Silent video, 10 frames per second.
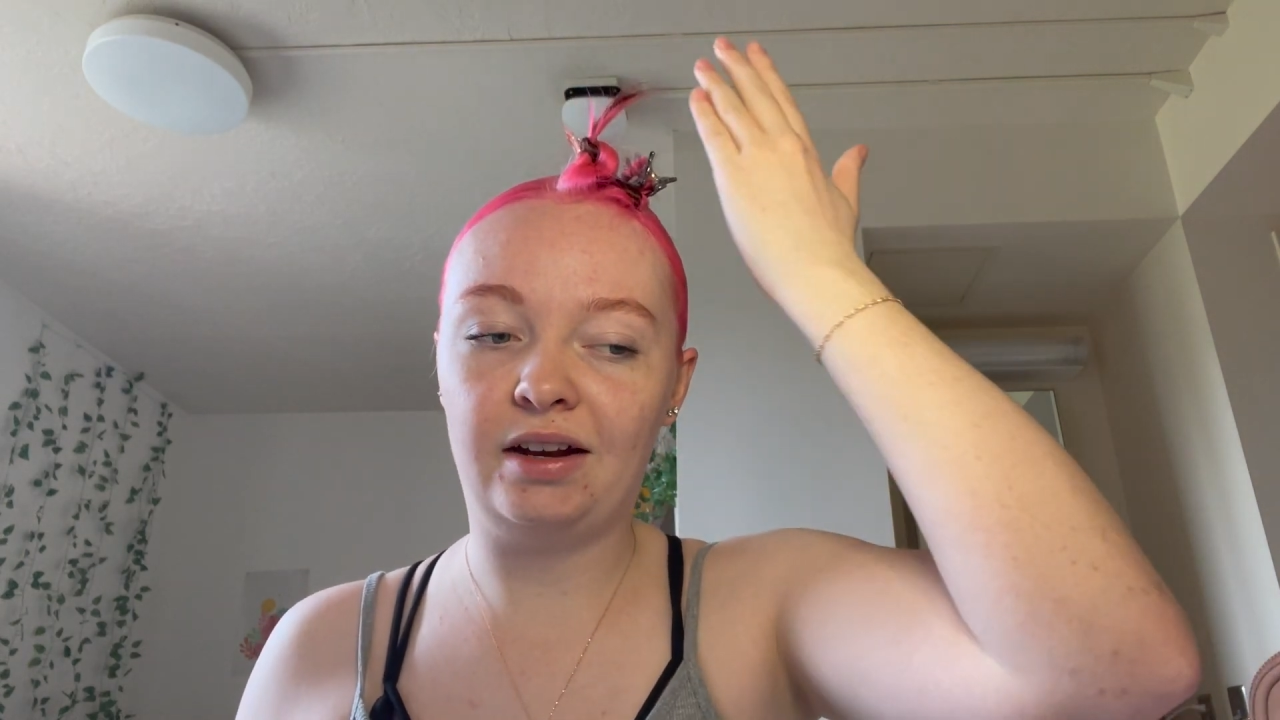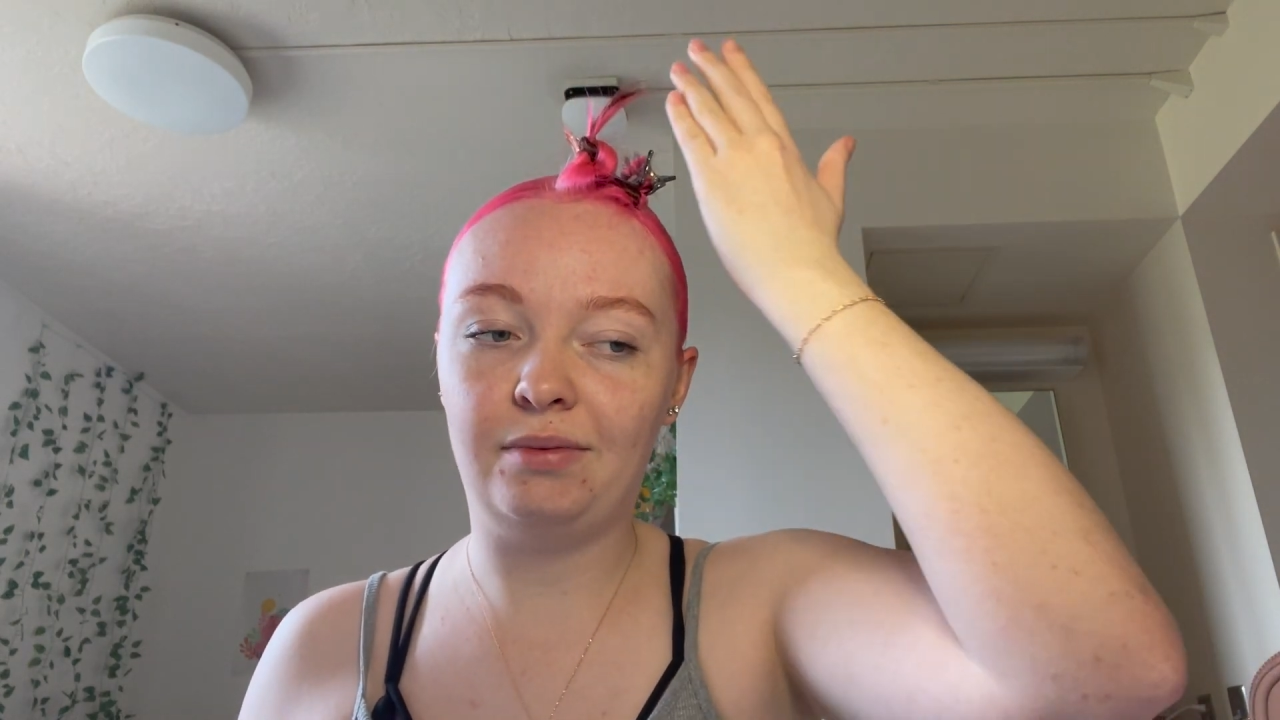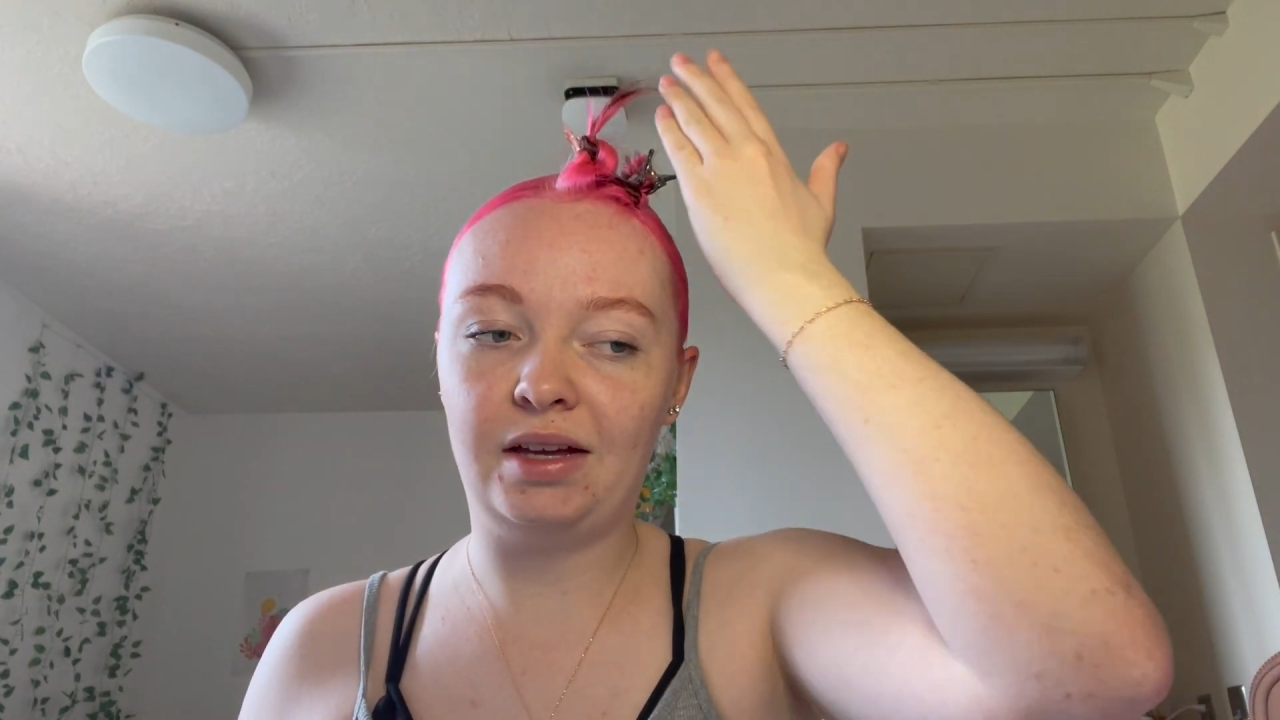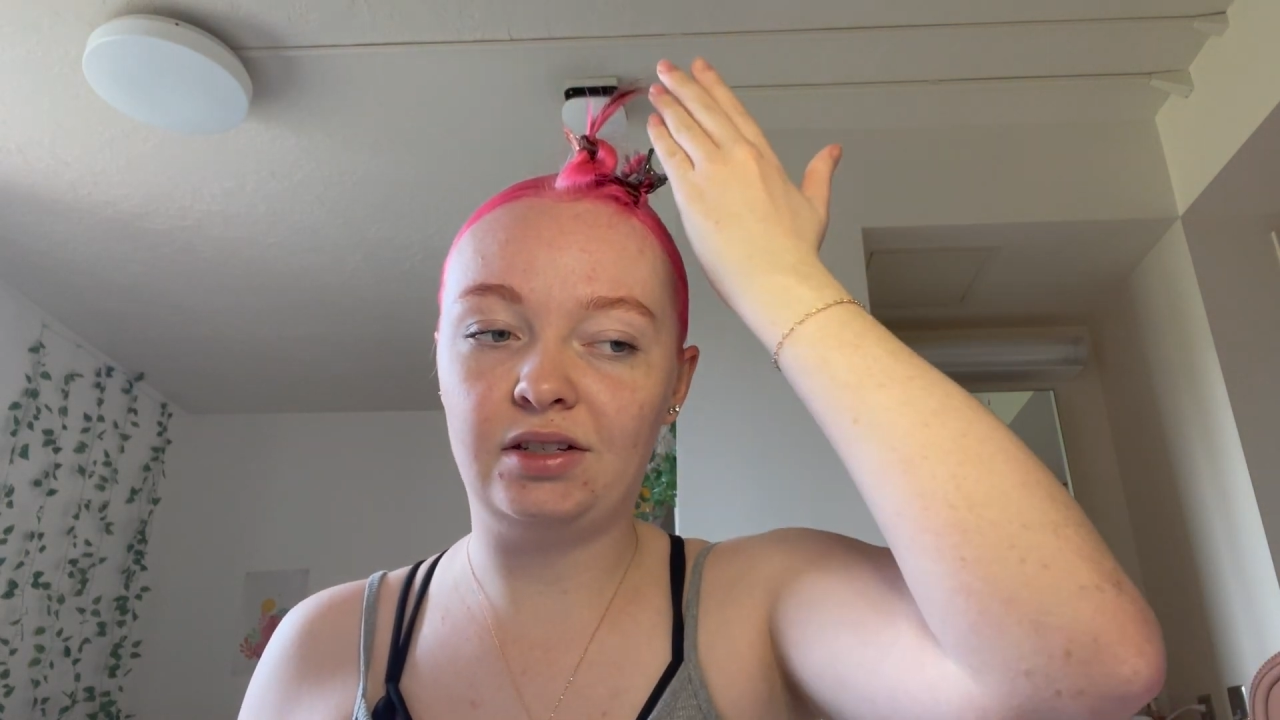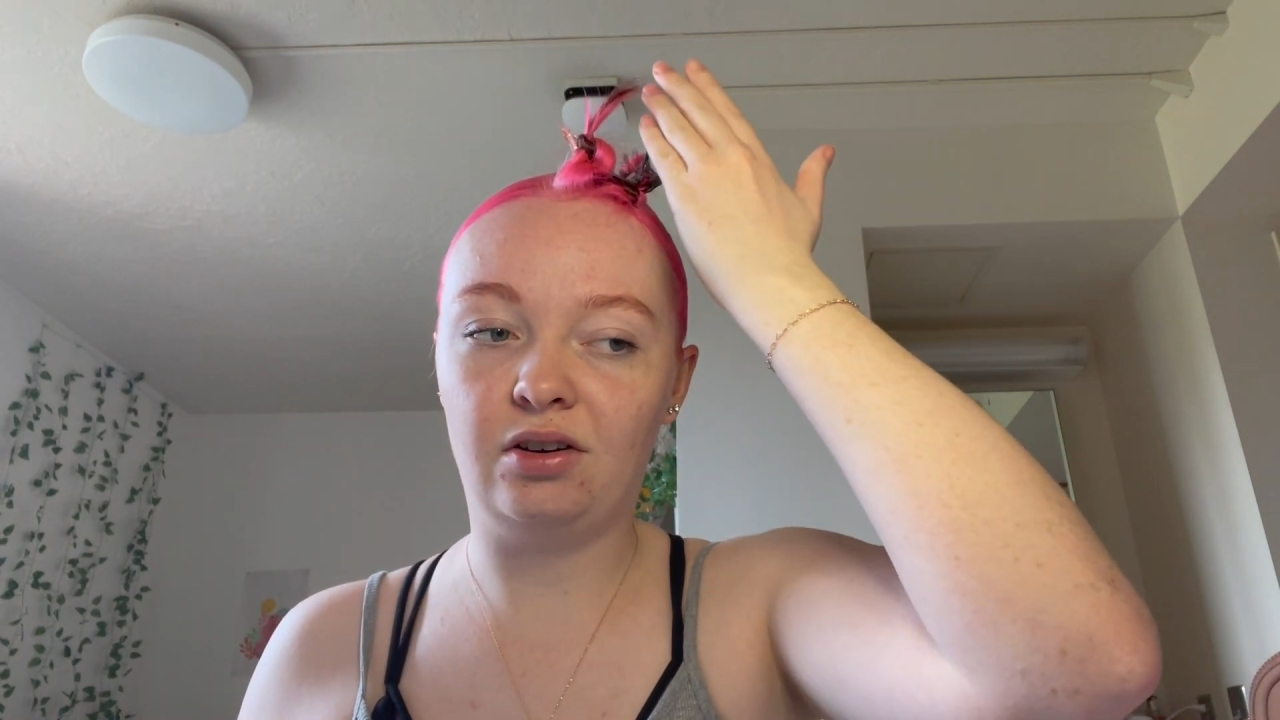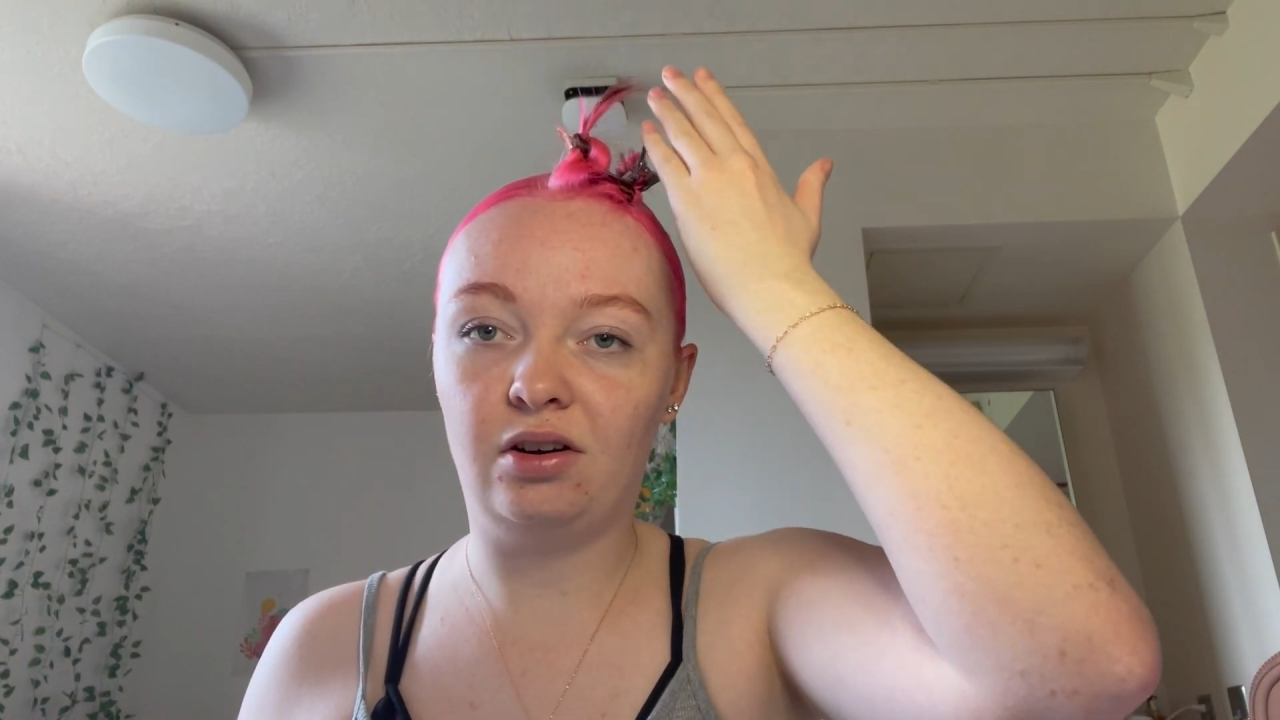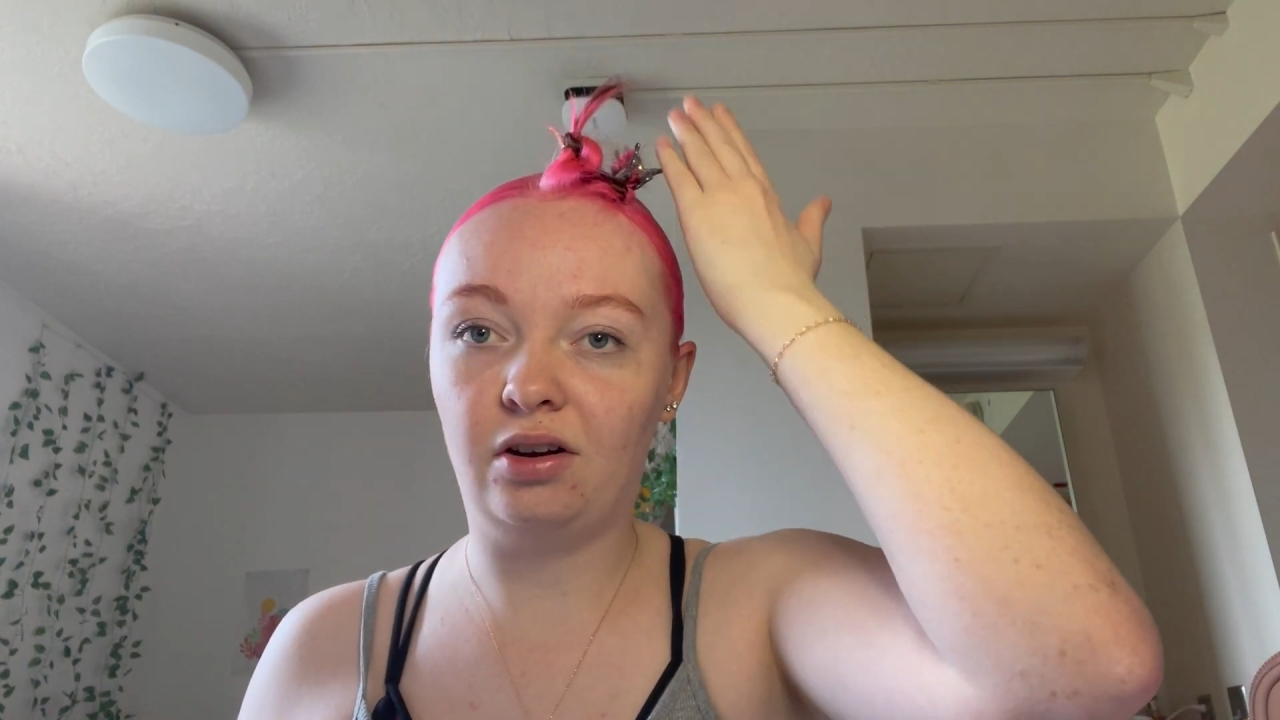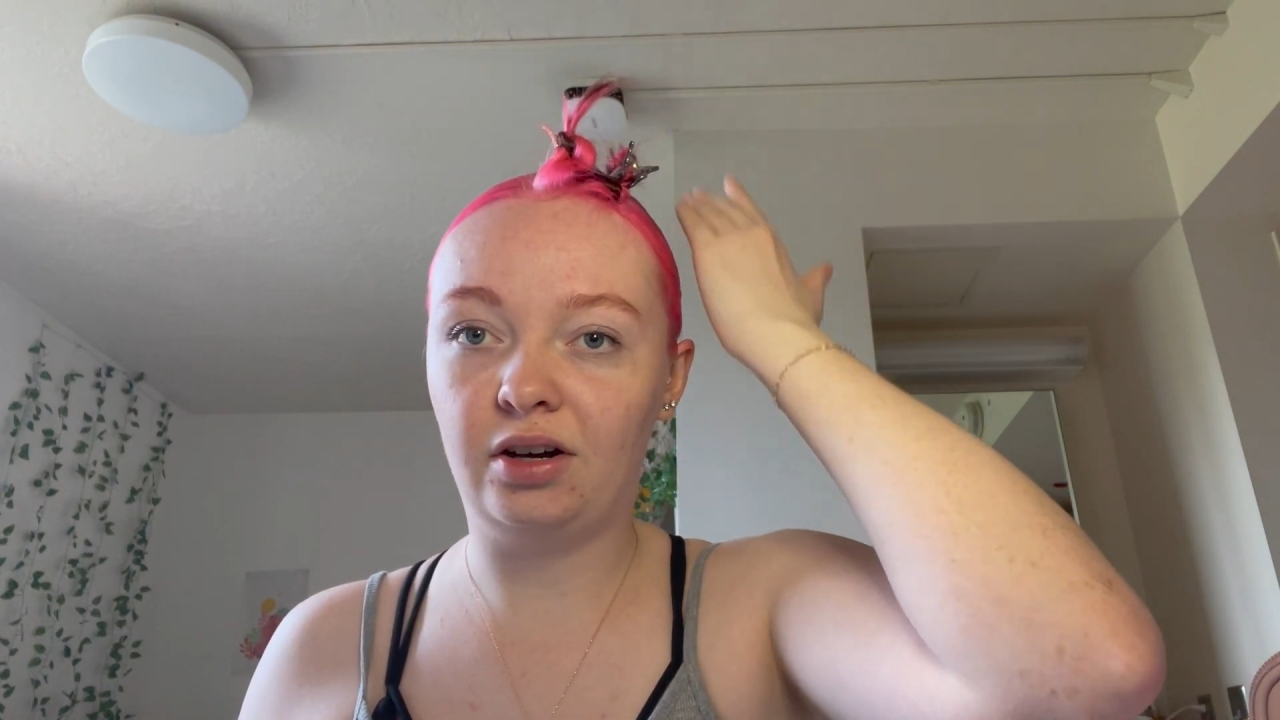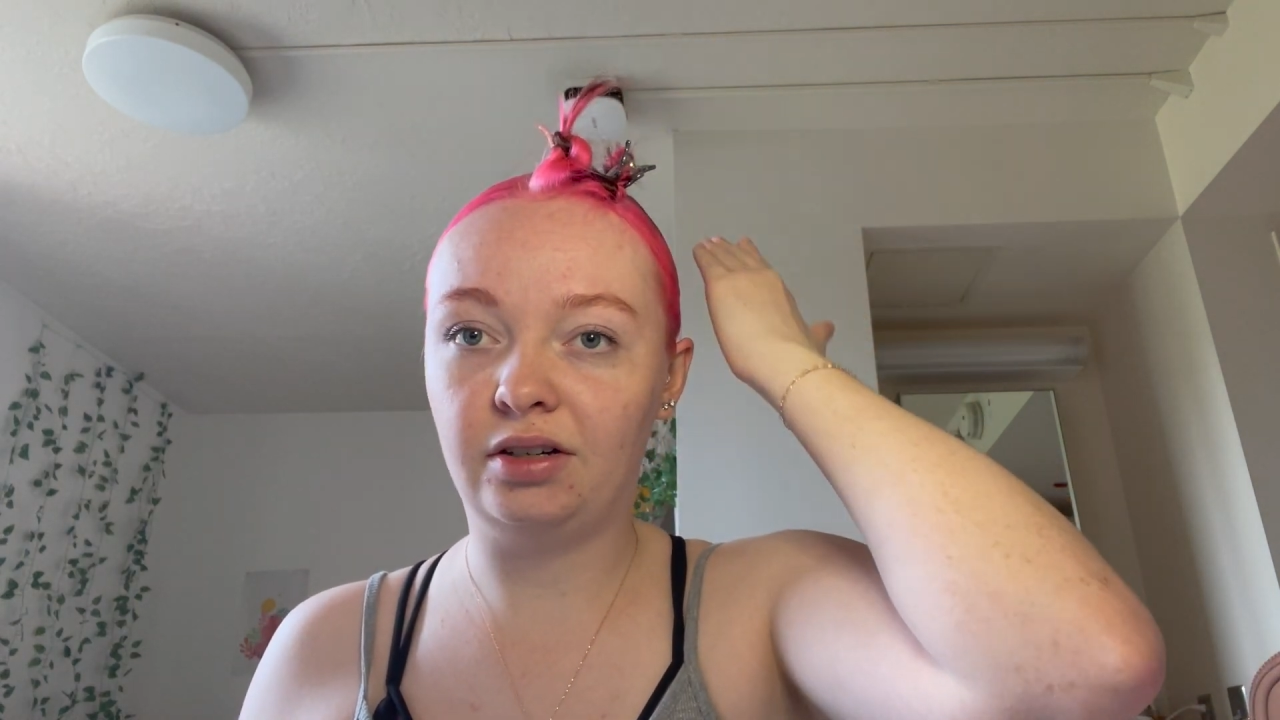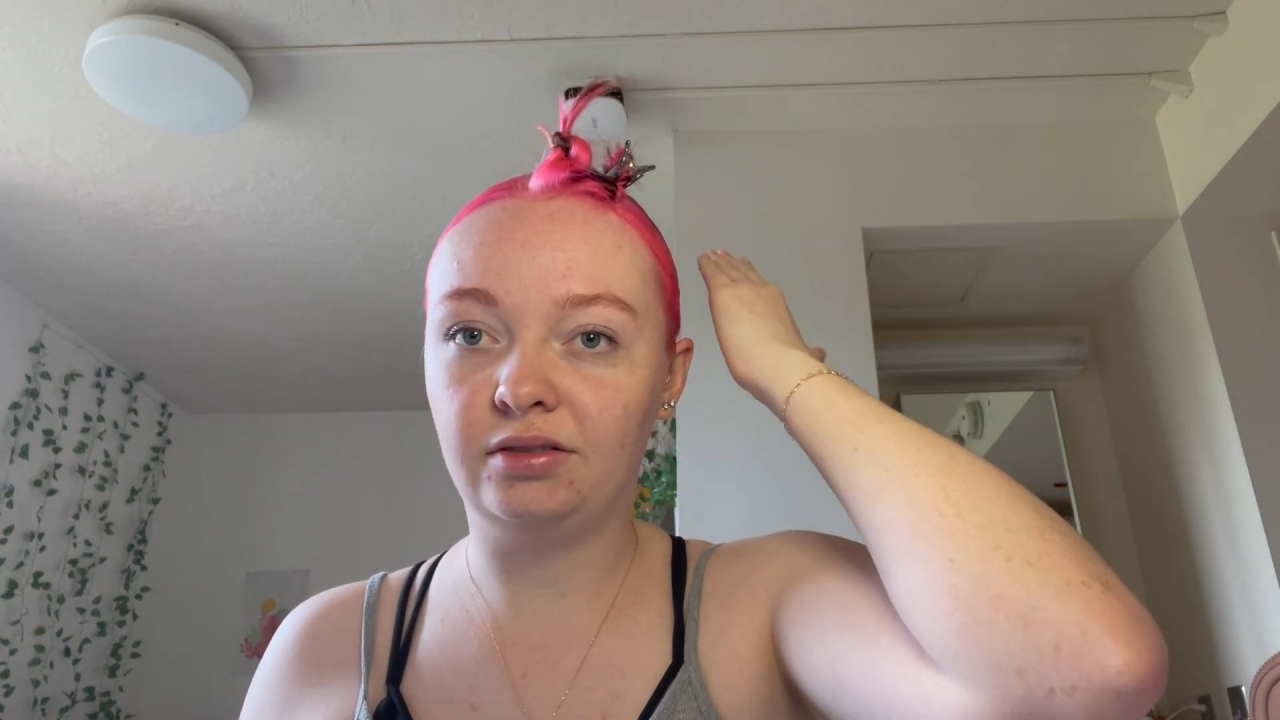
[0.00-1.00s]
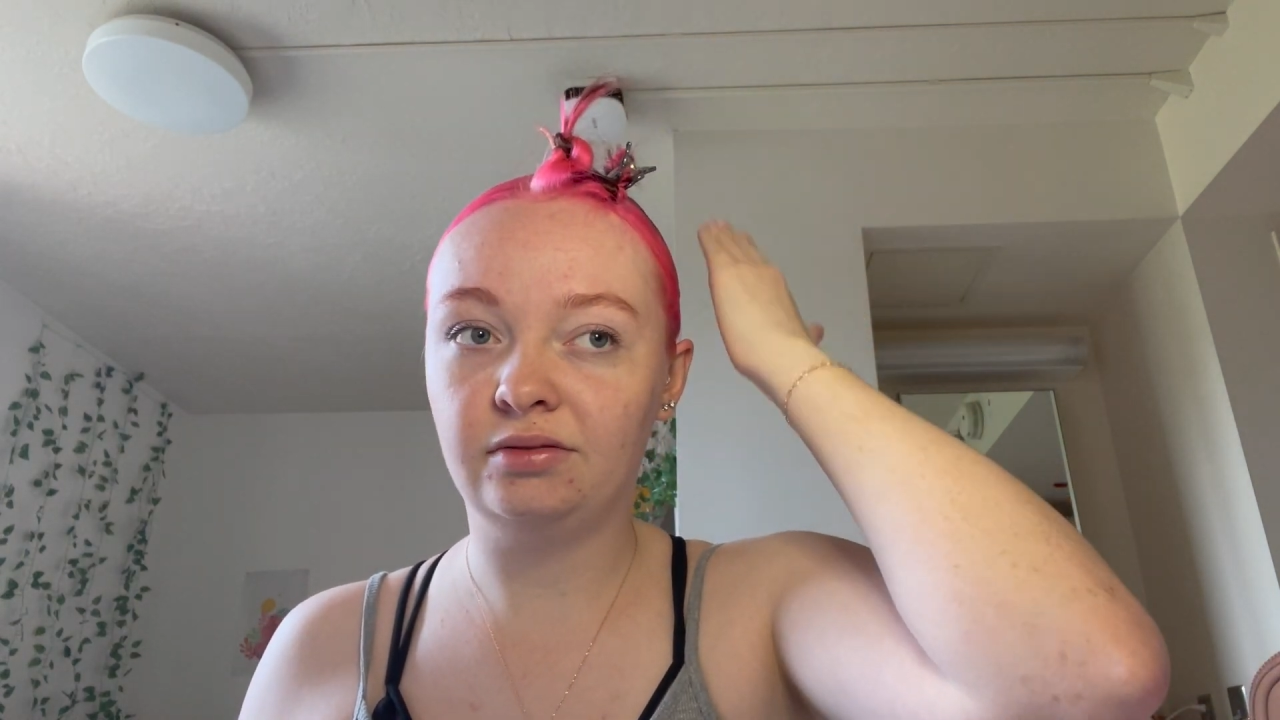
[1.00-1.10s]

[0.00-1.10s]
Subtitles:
makes a hard